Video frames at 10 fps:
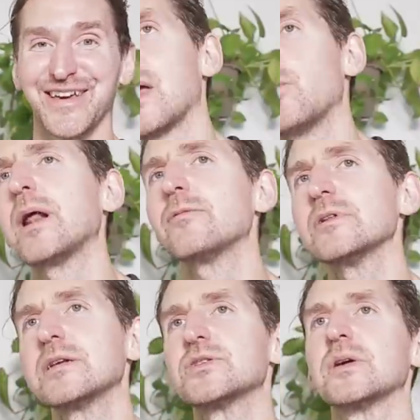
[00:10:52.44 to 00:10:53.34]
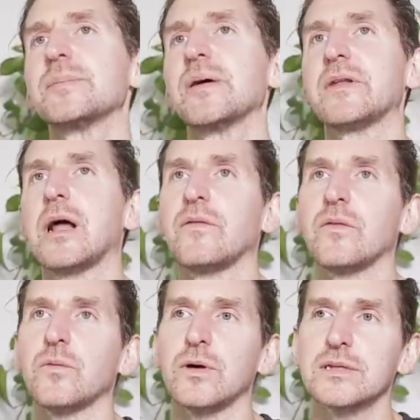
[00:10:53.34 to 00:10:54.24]
And what I really enjoyed about the
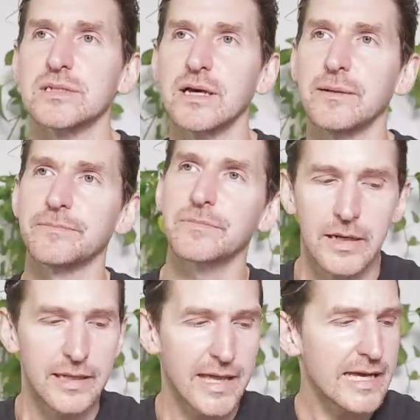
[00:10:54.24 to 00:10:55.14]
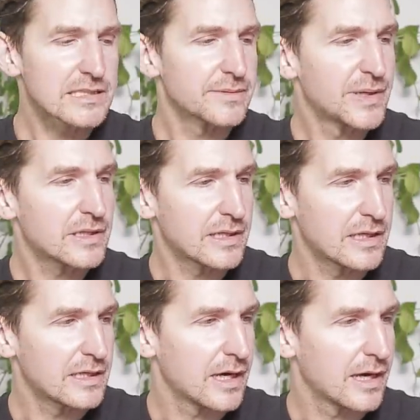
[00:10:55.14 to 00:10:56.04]
novel was Gay's
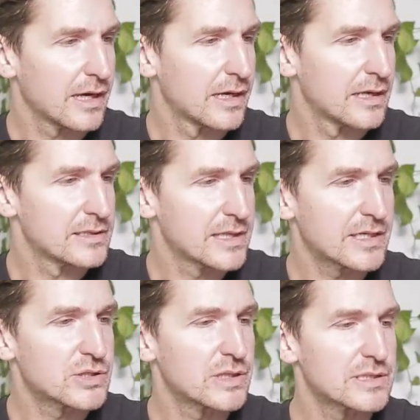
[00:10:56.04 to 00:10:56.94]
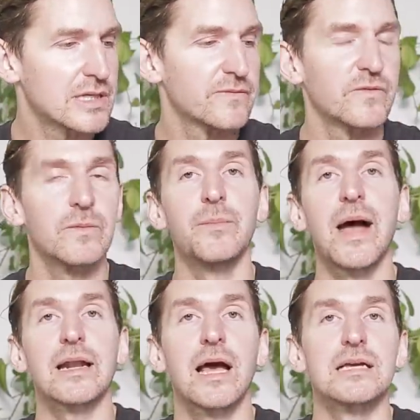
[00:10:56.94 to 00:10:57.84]
ability to get you to see it from the
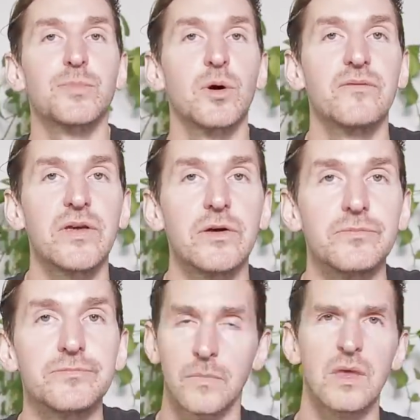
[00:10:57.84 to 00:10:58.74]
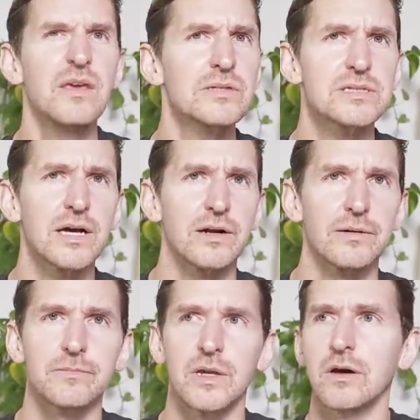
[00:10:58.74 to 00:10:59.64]
bad guy's point of view. Even
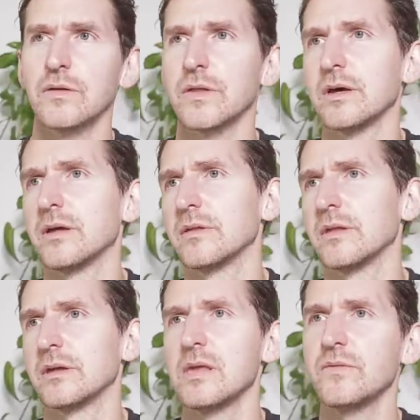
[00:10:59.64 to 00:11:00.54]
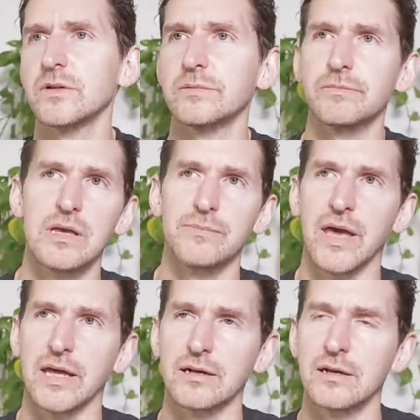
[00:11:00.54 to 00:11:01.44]
Sutter, you know, the evil
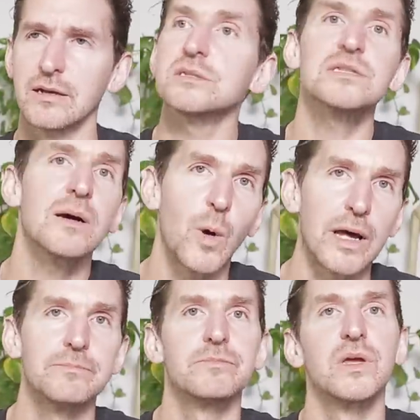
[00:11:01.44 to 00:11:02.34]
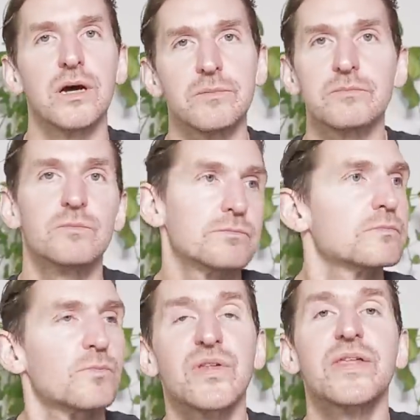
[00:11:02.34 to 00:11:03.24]
hitman. Somewhat, you know,
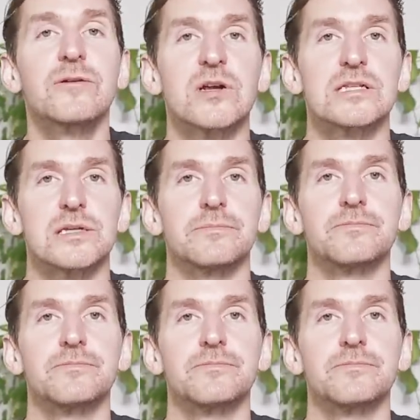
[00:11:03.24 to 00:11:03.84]
within reason.